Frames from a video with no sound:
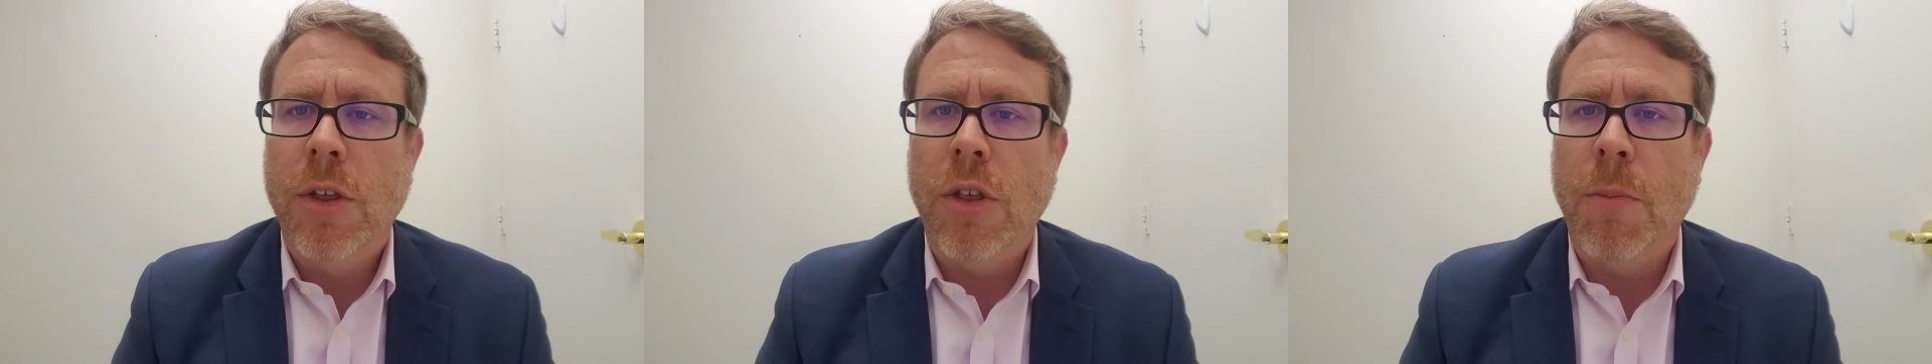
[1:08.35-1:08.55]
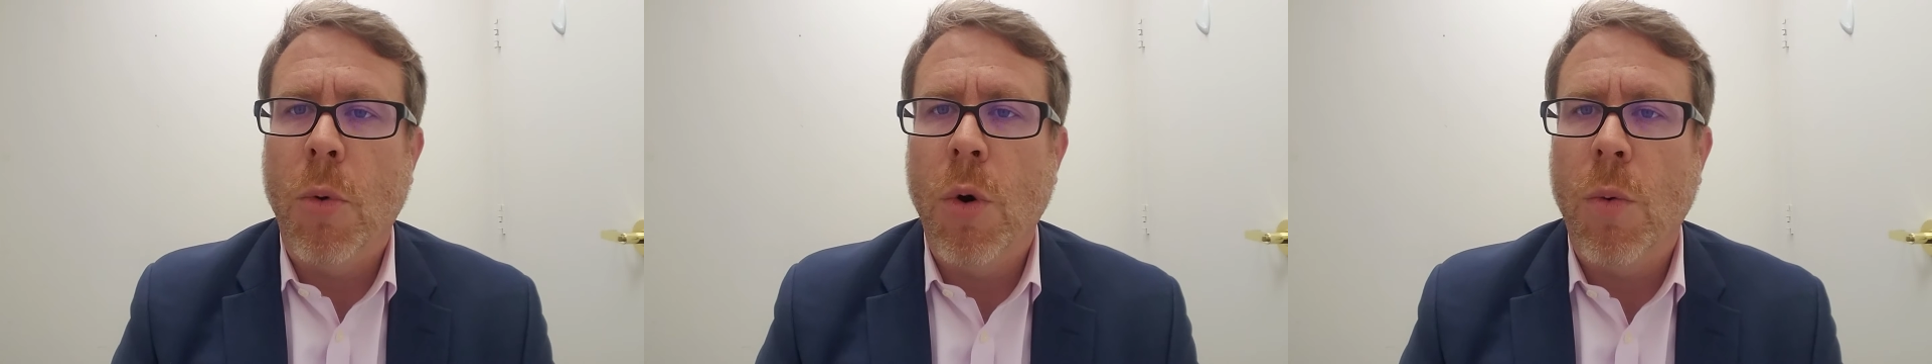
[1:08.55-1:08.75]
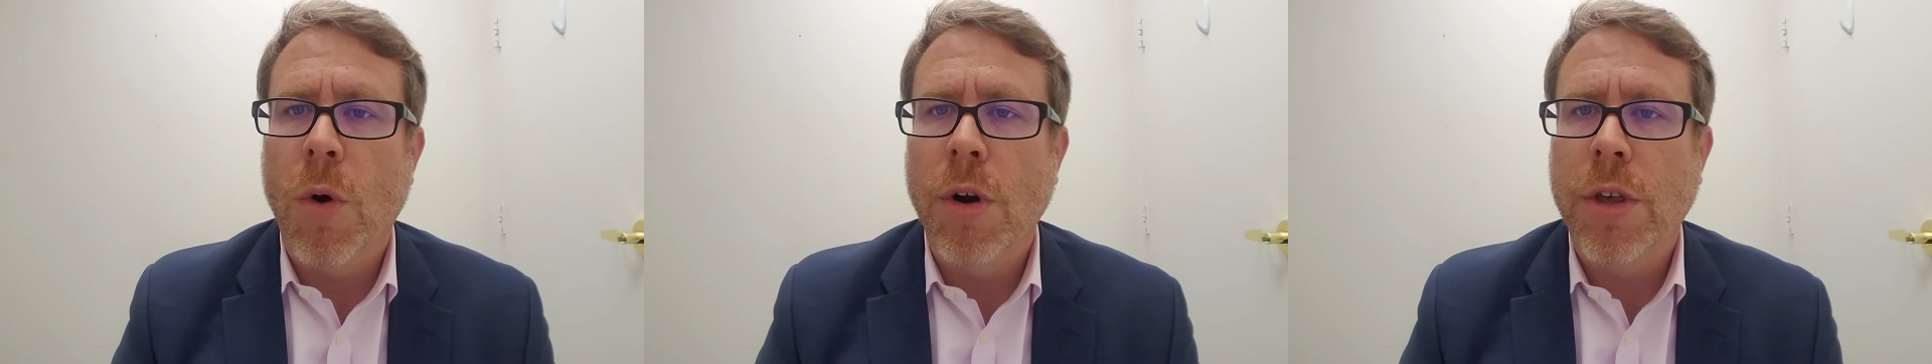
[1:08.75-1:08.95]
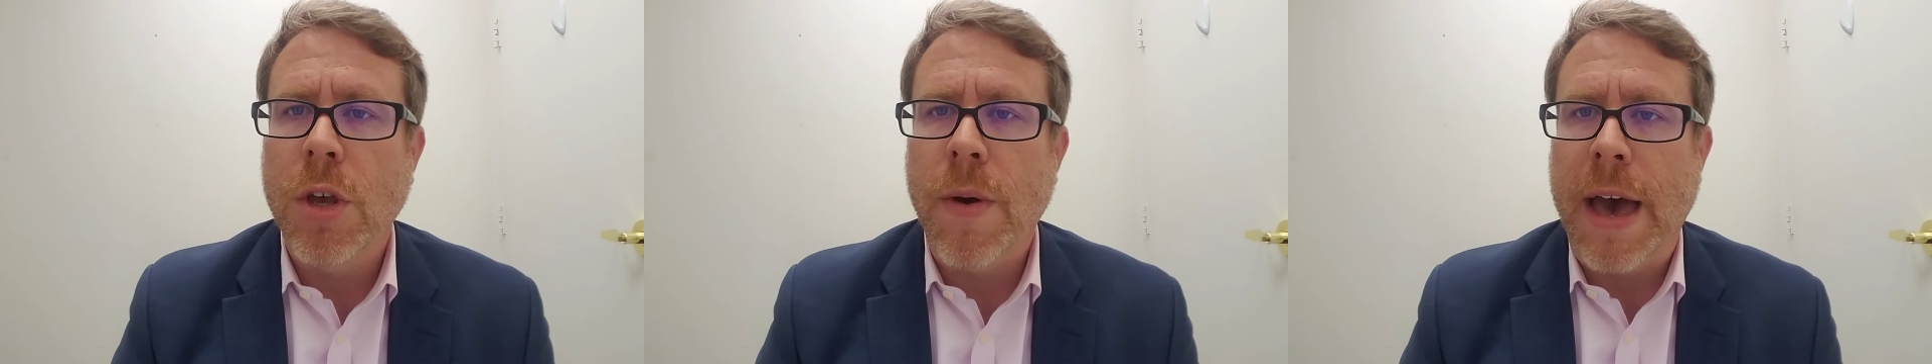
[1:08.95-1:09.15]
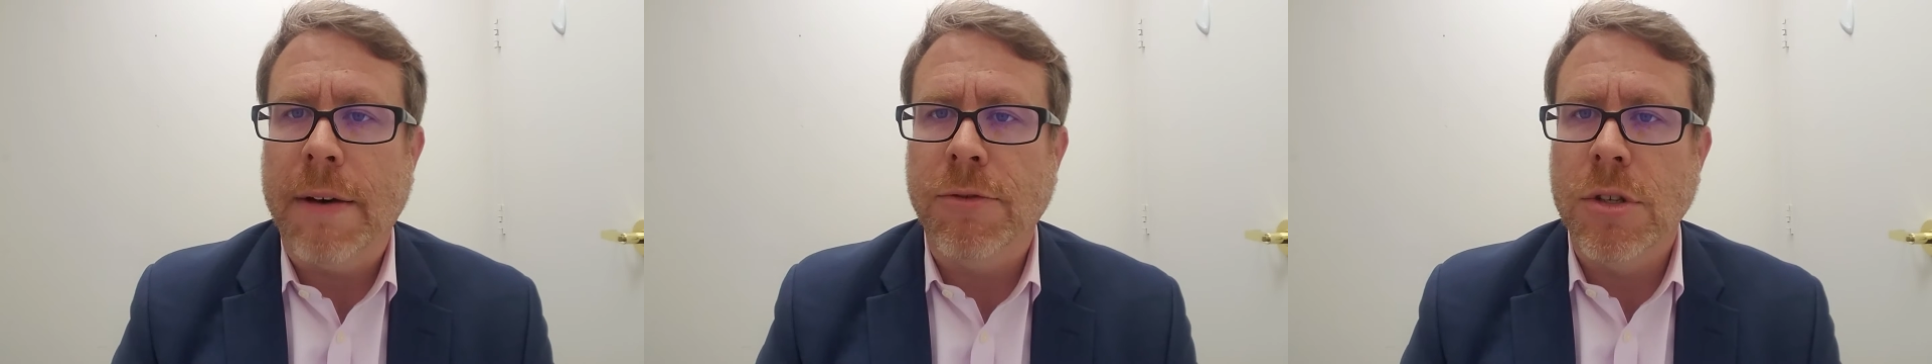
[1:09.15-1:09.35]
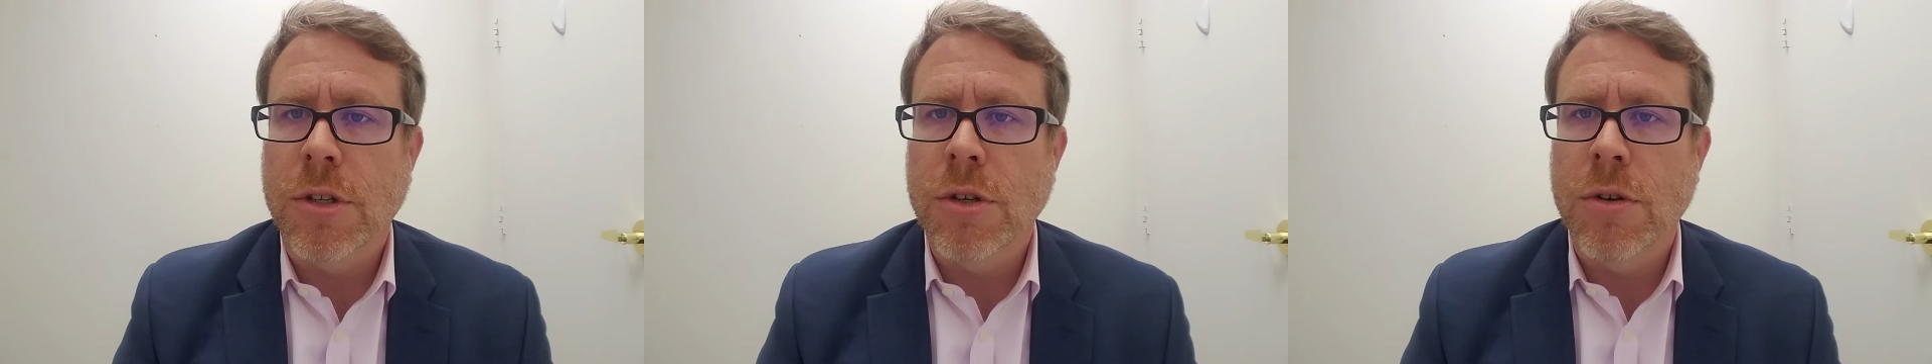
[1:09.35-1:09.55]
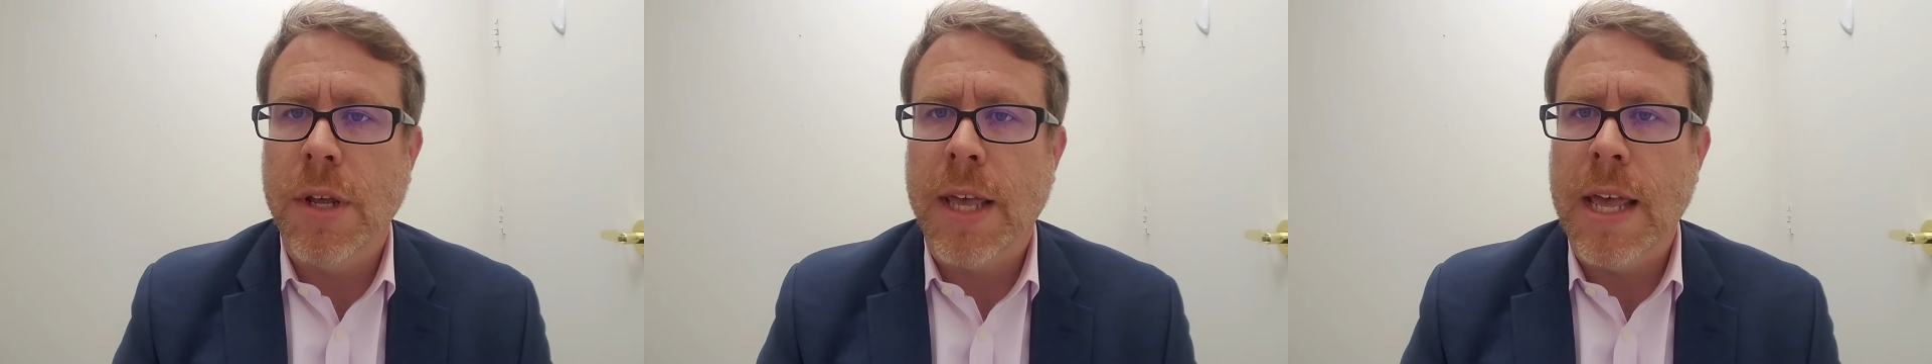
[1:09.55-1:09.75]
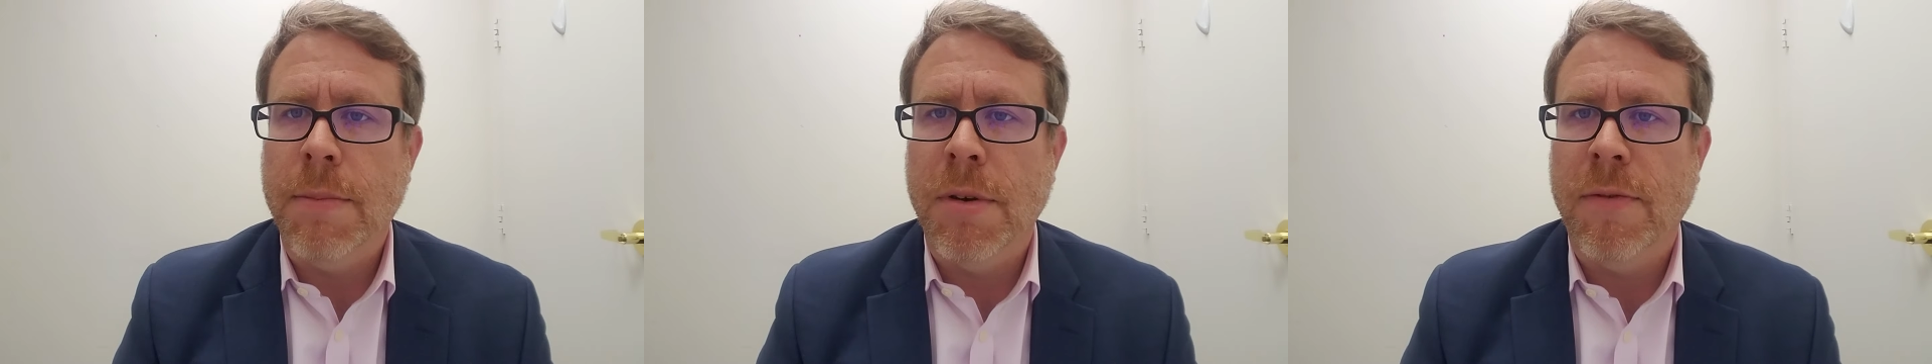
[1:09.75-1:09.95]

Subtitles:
the more work you have to do to keep